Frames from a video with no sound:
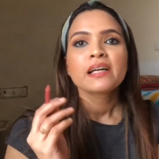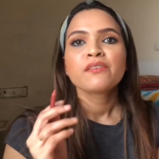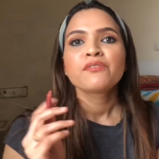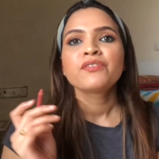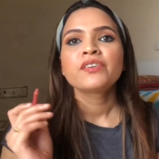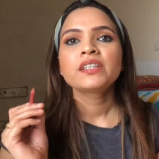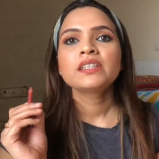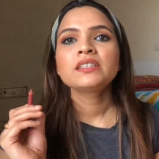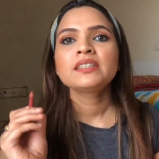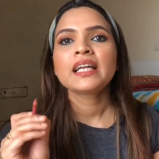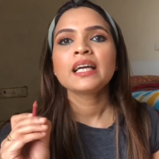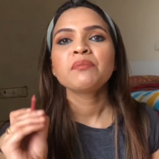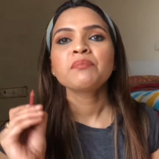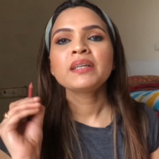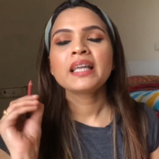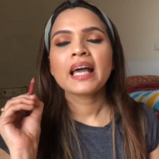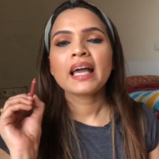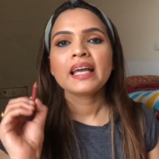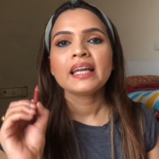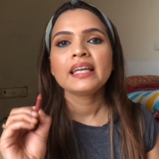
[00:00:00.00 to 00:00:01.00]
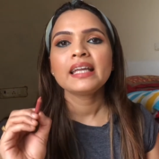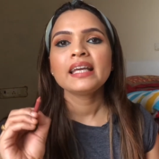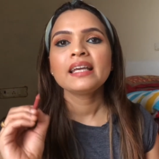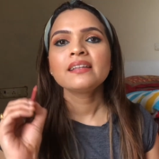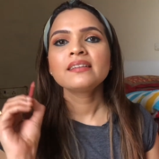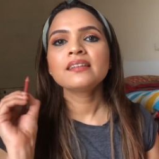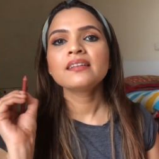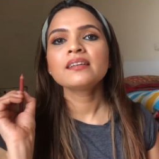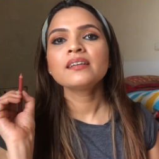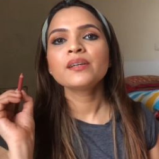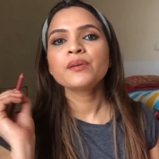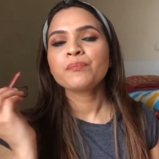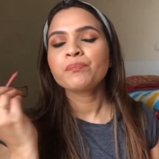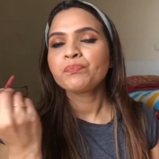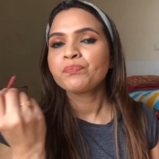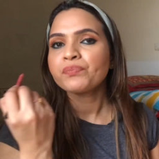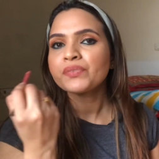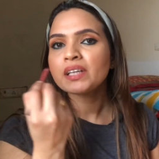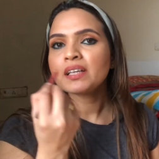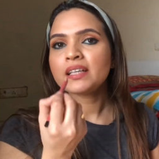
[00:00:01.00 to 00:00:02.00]
First I am lining the
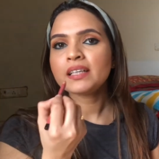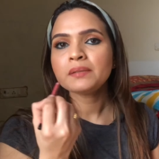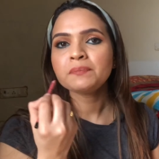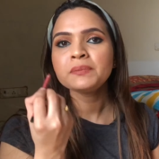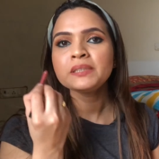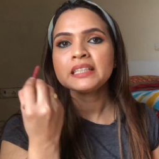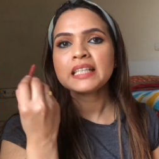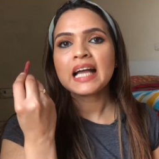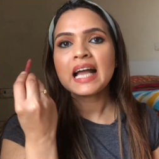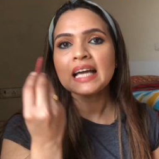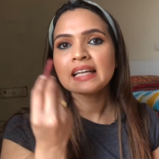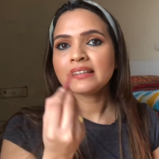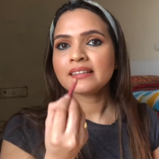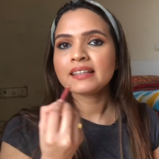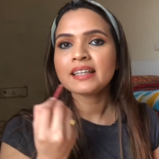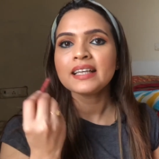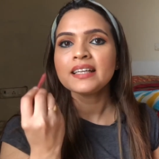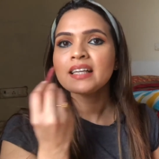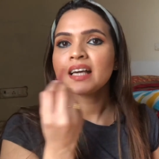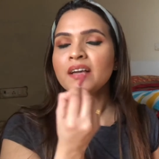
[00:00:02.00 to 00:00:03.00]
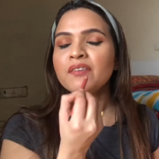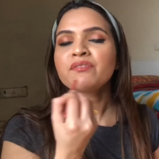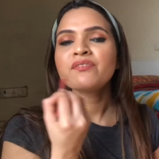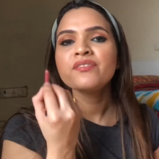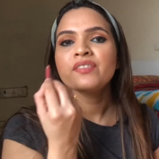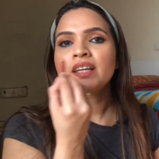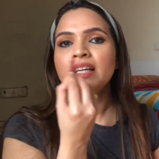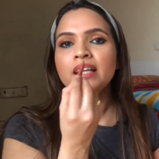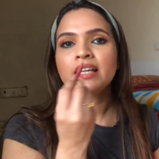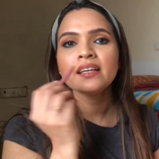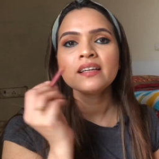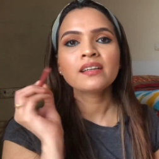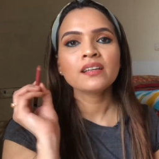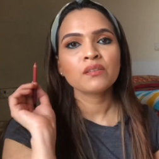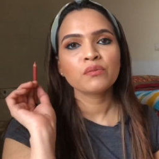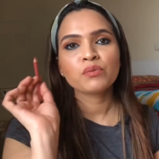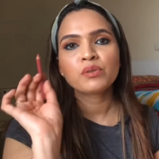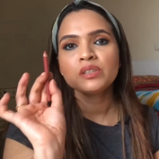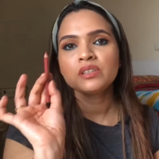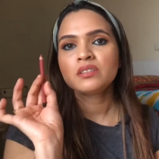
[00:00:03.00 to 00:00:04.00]
lips and then I am filling
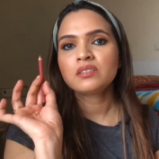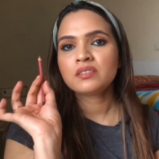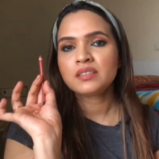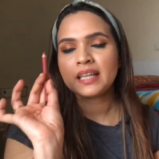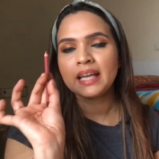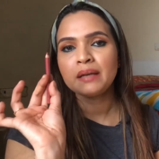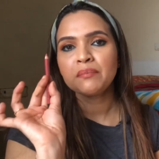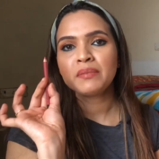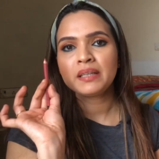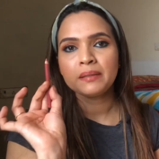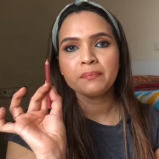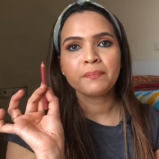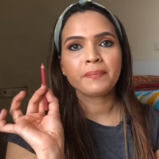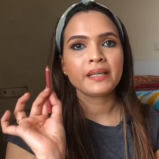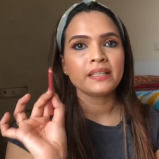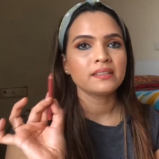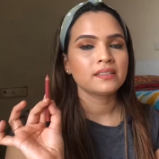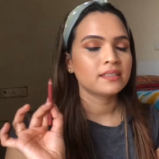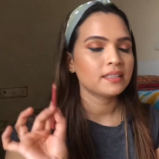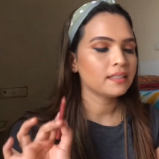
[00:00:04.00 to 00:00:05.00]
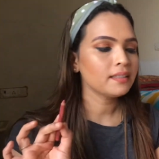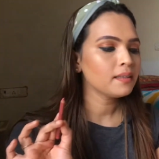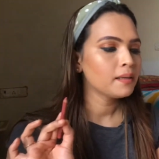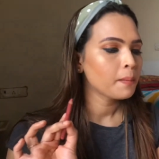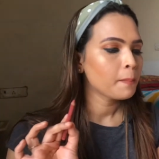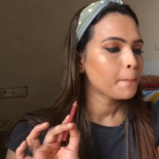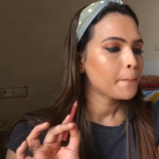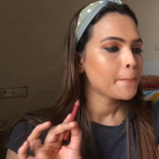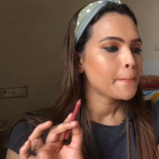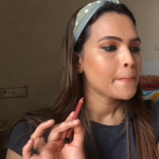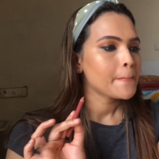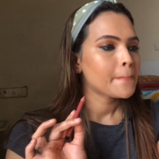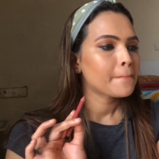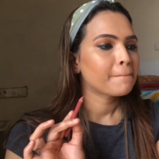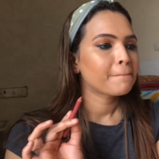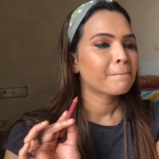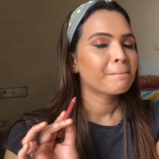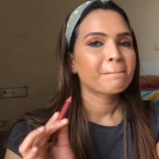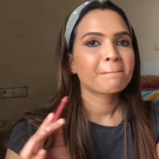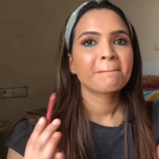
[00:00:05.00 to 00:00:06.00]
with the same lip pencil
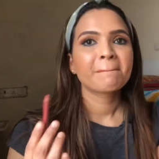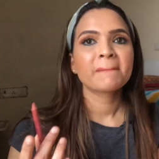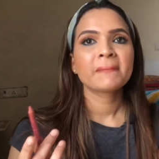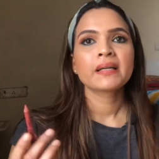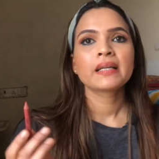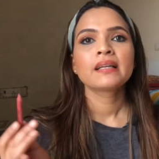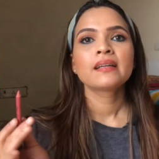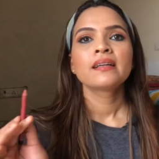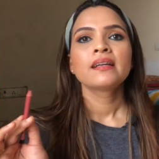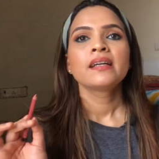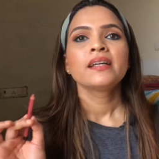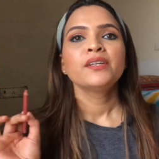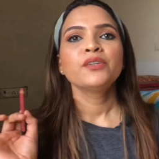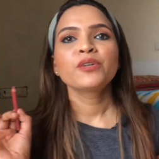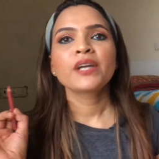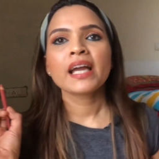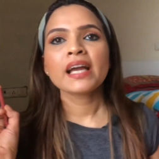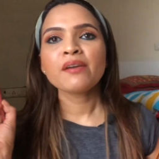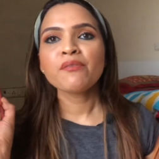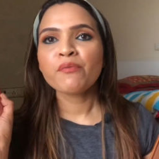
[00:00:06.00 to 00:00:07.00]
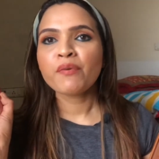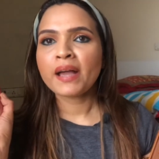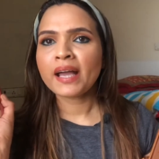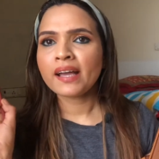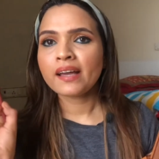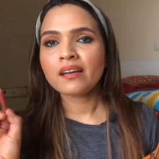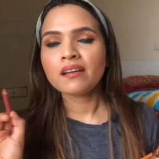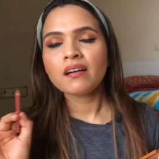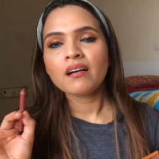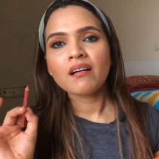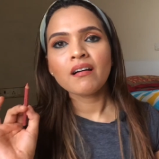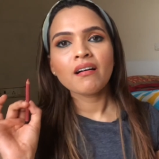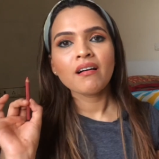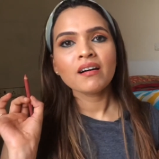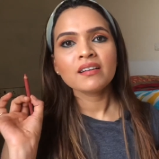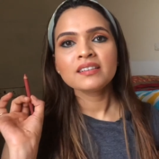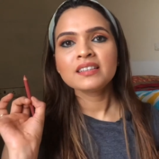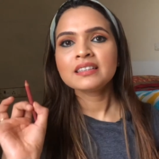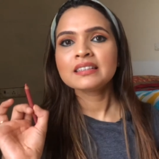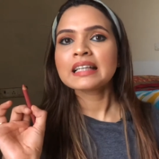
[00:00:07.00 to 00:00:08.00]
you can wear
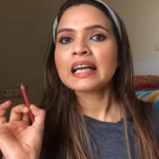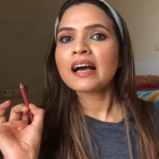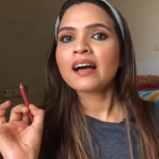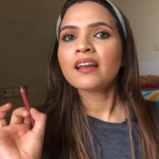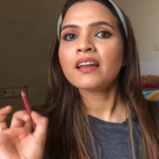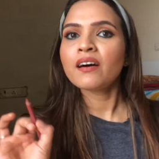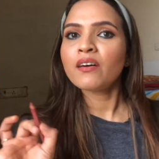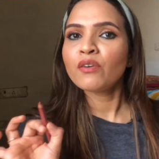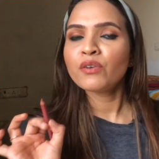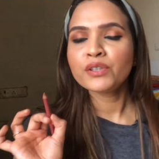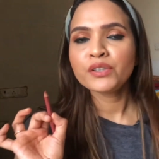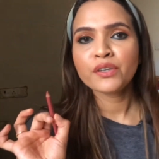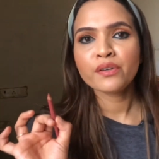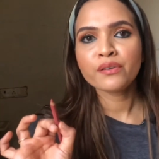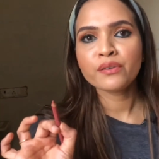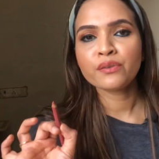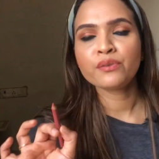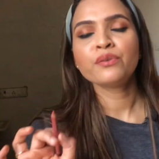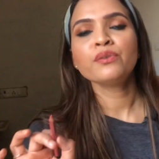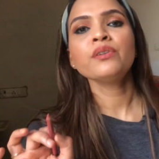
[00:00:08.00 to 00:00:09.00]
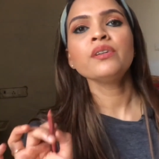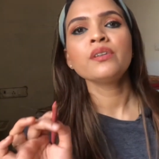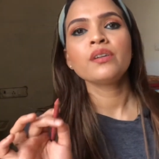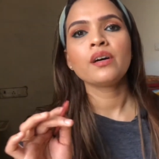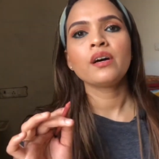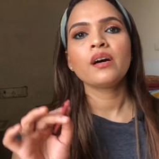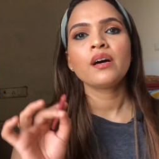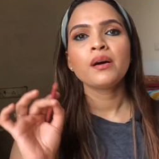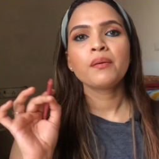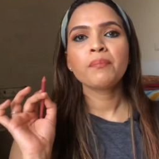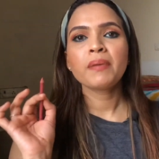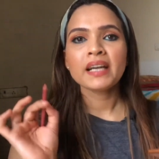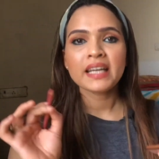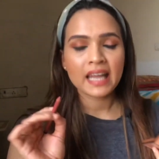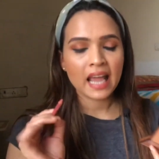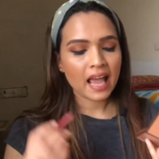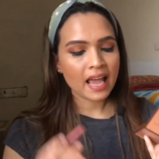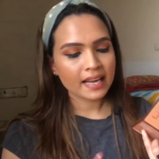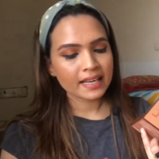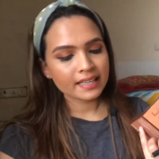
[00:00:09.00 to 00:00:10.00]
uh, this color on your own uh, but
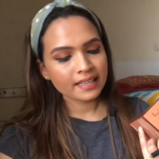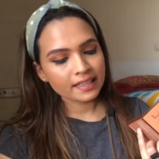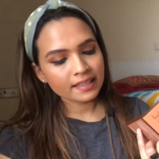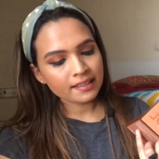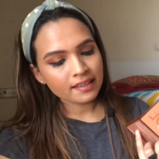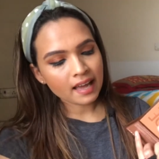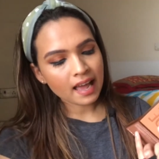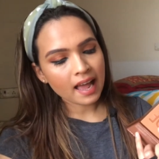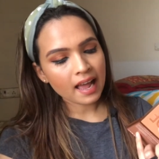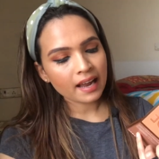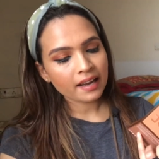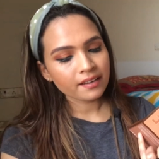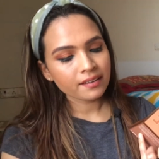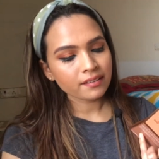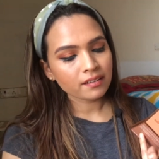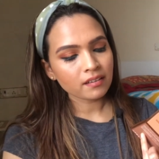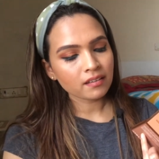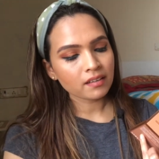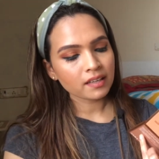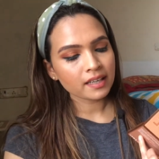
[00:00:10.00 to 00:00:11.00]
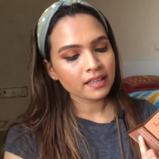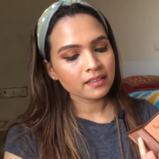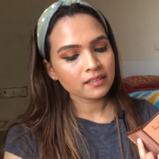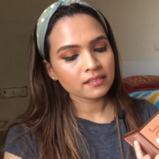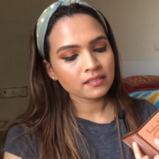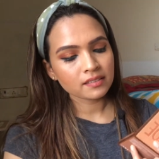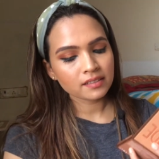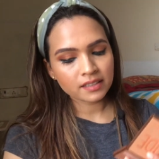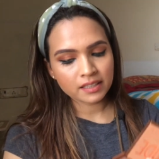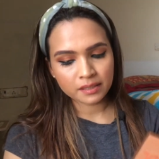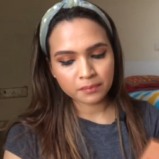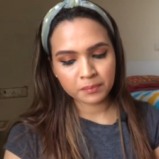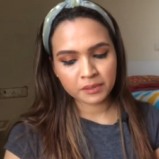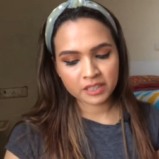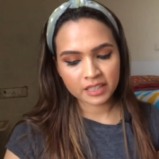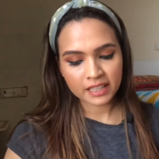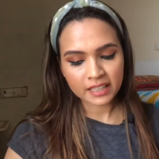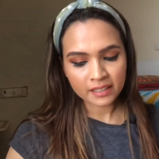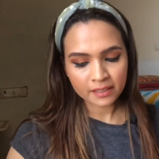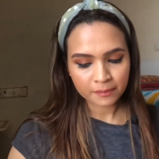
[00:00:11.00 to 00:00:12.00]
I did add another
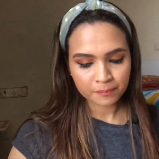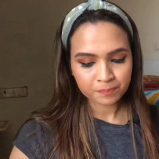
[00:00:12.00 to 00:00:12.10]
lipstick